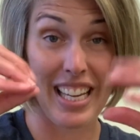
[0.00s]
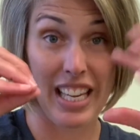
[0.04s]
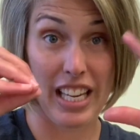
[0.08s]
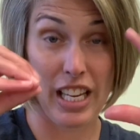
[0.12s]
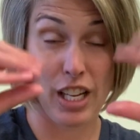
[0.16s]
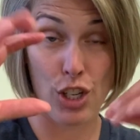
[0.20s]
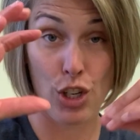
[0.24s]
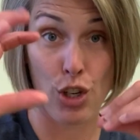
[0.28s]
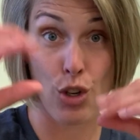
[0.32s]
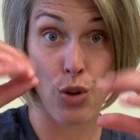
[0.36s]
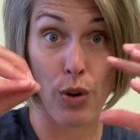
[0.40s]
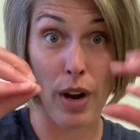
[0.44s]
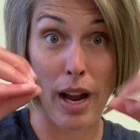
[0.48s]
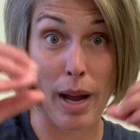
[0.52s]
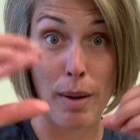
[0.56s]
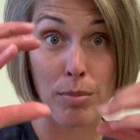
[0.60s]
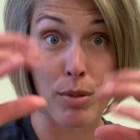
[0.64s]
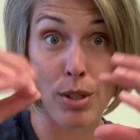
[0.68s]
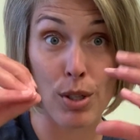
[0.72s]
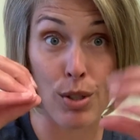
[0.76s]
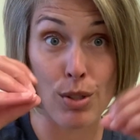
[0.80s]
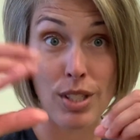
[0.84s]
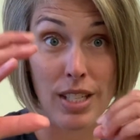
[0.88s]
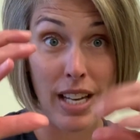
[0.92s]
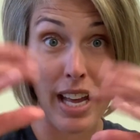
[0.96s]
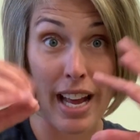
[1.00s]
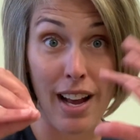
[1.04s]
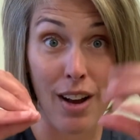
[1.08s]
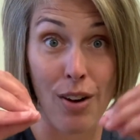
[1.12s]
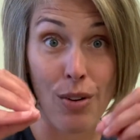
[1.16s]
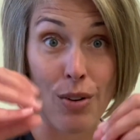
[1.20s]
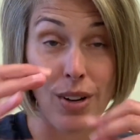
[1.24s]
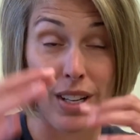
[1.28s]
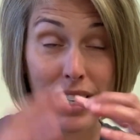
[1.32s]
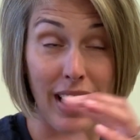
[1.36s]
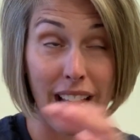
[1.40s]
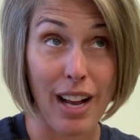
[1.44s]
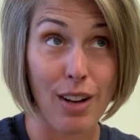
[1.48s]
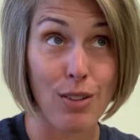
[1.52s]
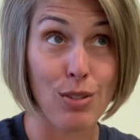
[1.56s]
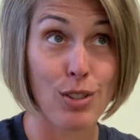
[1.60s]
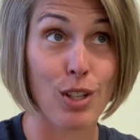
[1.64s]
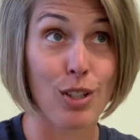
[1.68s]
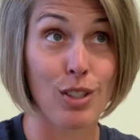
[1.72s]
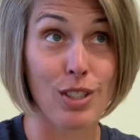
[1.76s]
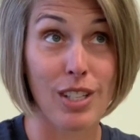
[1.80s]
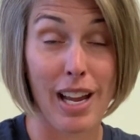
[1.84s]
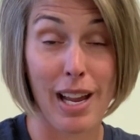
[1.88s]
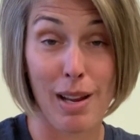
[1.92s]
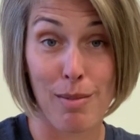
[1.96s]
Can you grab those now? Now's
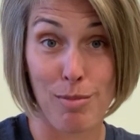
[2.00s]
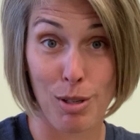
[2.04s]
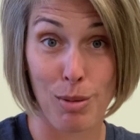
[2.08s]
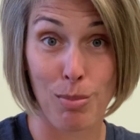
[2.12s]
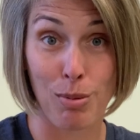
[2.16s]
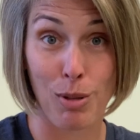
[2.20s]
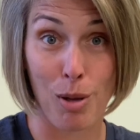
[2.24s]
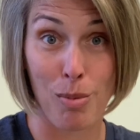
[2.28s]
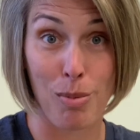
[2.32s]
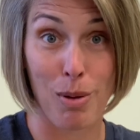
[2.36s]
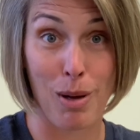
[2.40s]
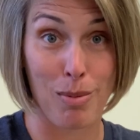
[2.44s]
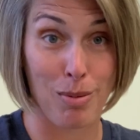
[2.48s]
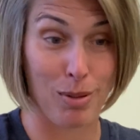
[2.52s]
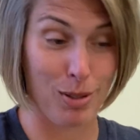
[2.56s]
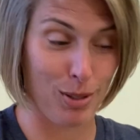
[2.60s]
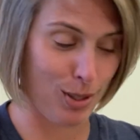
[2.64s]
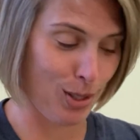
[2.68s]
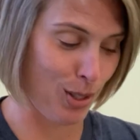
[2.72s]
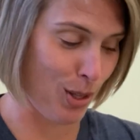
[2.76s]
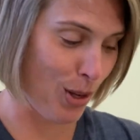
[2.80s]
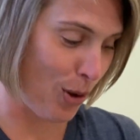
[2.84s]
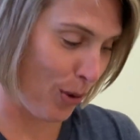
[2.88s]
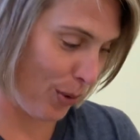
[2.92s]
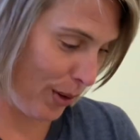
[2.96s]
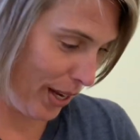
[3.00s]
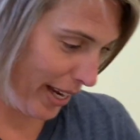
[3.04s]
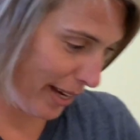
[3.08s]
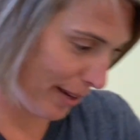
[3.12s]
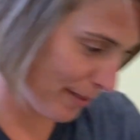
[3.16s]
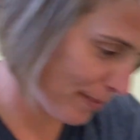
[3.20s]
our time to blow bubbles. Okay.